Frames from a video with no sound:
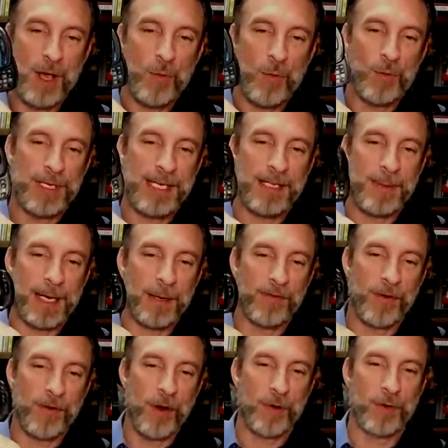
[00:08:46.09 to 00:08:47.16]
We need to make a
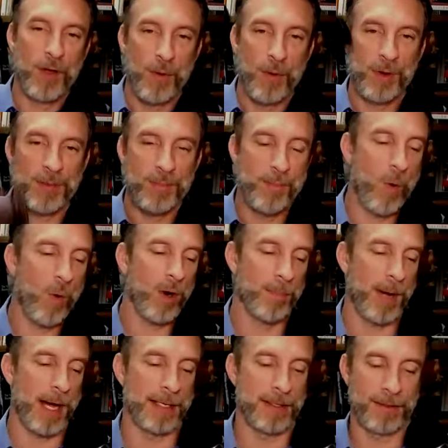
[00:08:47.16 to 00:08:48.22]
phone with more
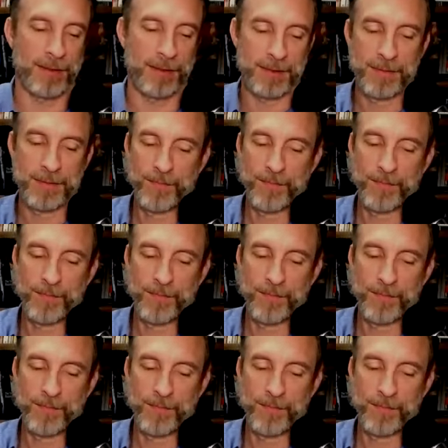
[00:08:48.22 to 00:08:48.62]
buttons.